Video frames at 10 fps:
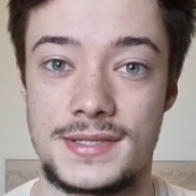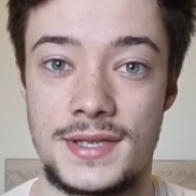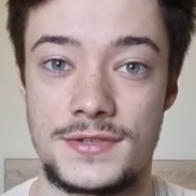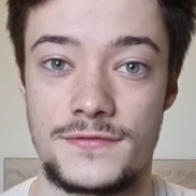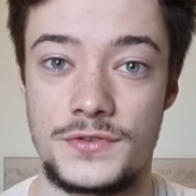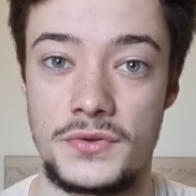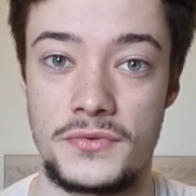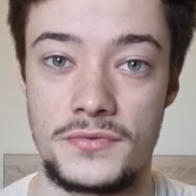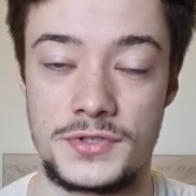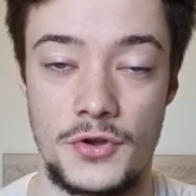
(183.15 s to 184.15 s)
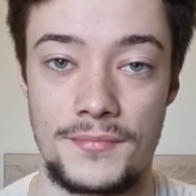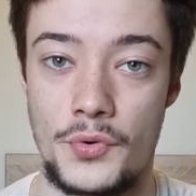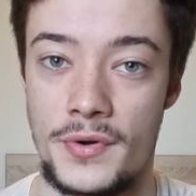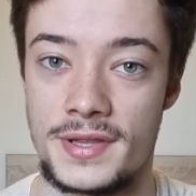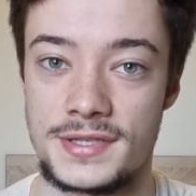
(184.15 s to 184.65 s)
there's a few certain
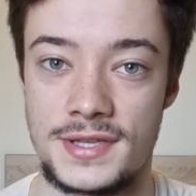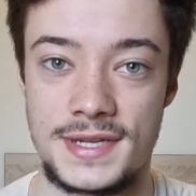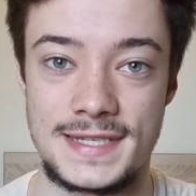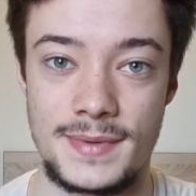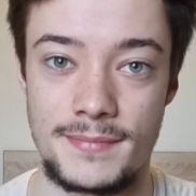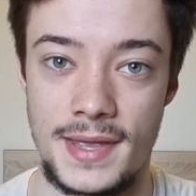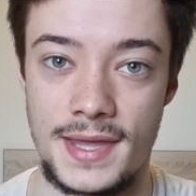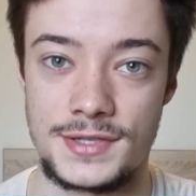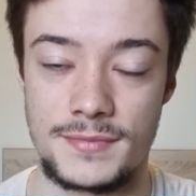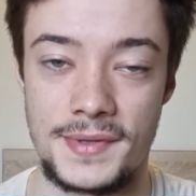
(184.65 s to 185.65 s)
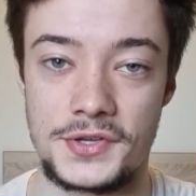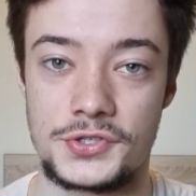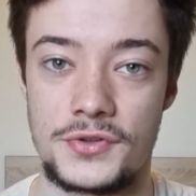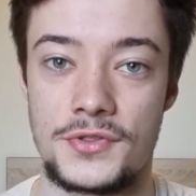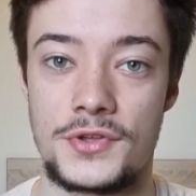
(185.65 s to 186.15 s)
points that need to be made to make
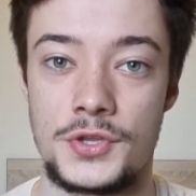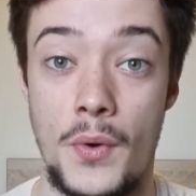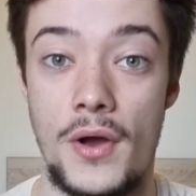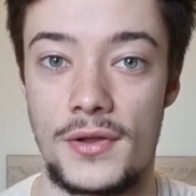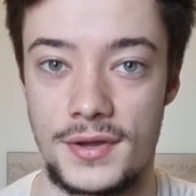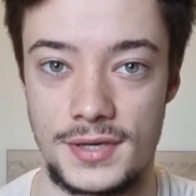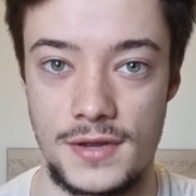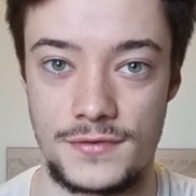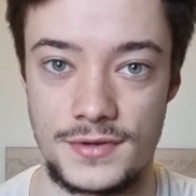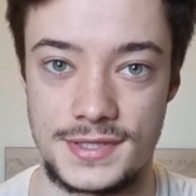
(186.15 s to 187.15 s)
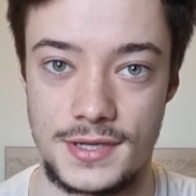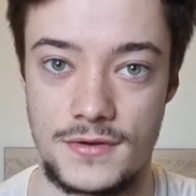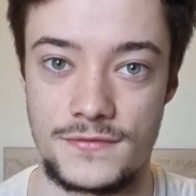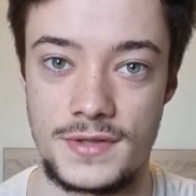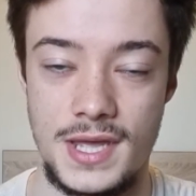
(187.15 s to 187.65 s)
sure that you are looking after
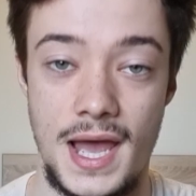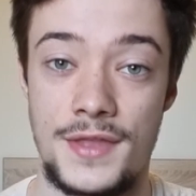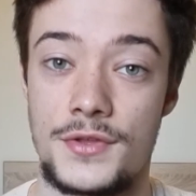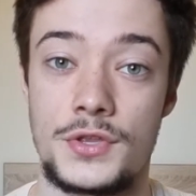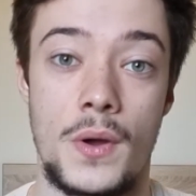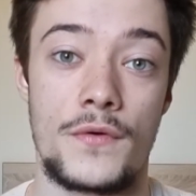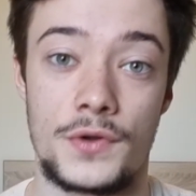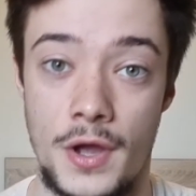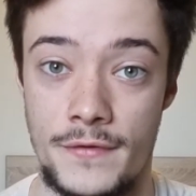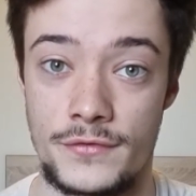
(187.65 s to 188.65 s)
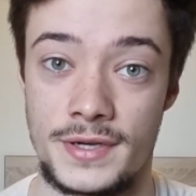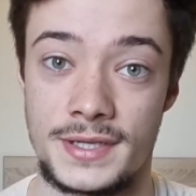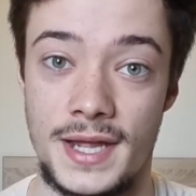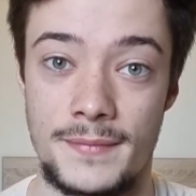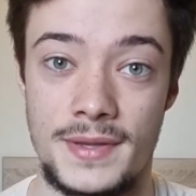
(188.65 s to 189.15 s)
yourself and that you are
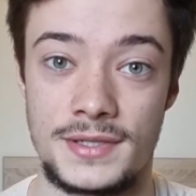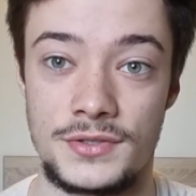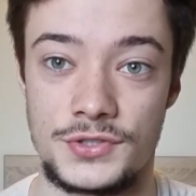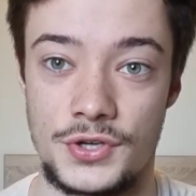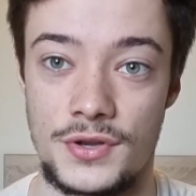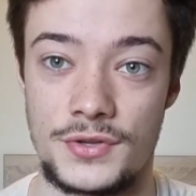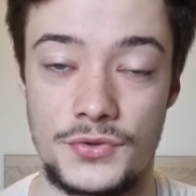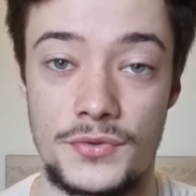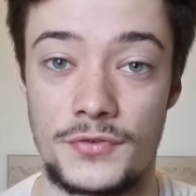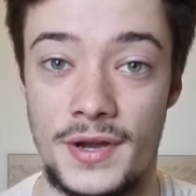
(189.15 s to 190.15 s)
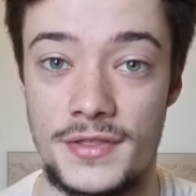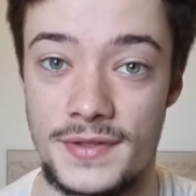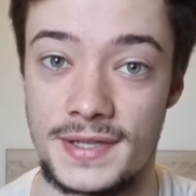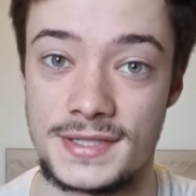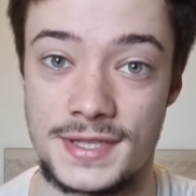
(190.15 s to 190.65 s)
recovering and making sure you're doing the right
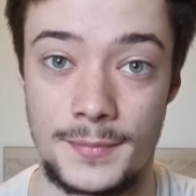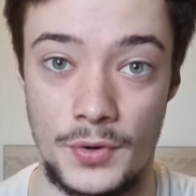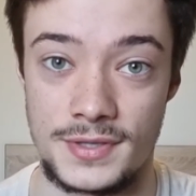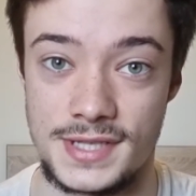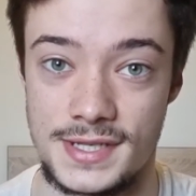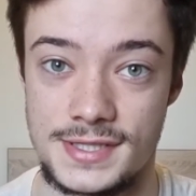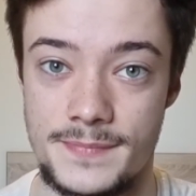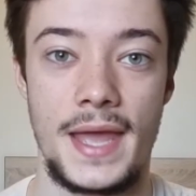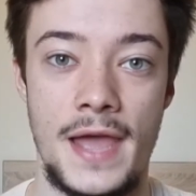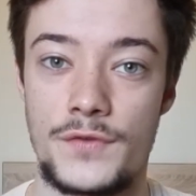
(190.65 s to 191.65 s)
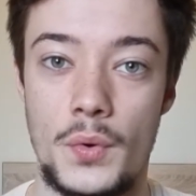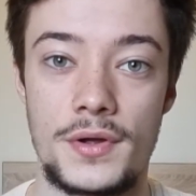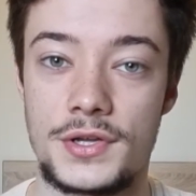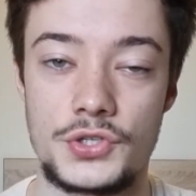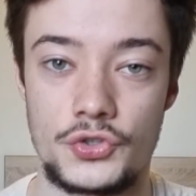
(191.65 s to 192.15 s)
things in the process.
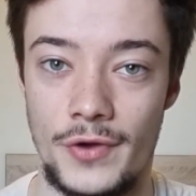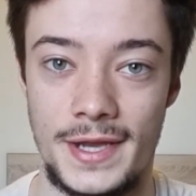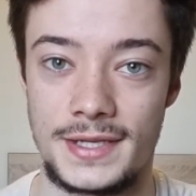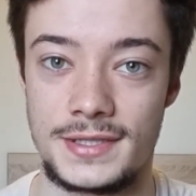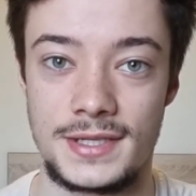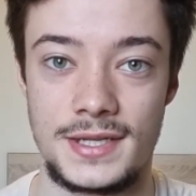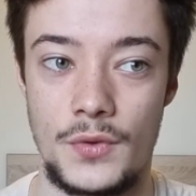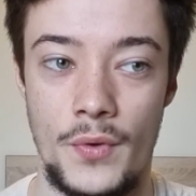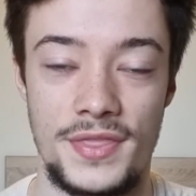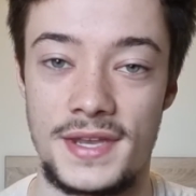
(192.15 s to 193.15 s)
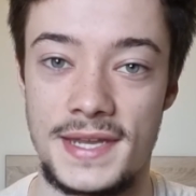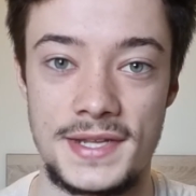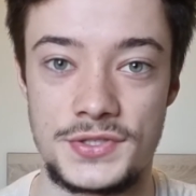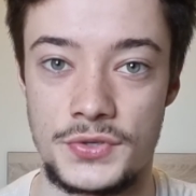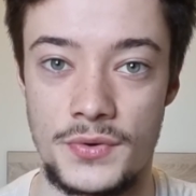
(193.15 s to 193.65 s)
Everyone can train when they
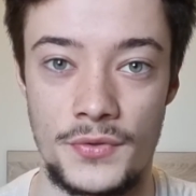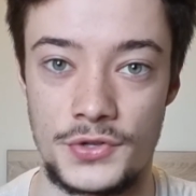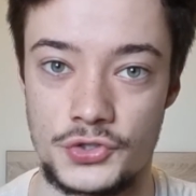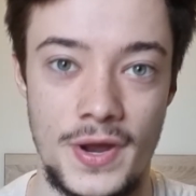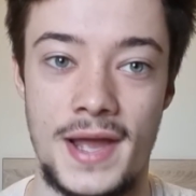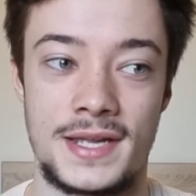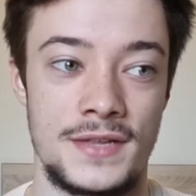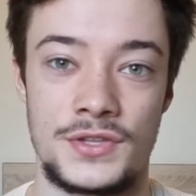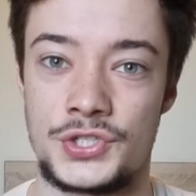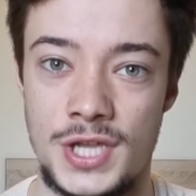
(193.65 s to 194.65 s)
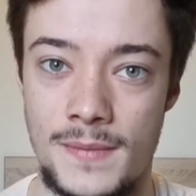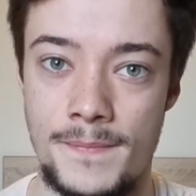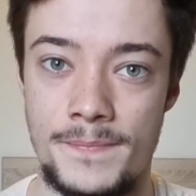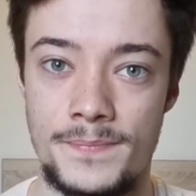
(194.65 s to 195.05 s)
need to on the track, in the gym,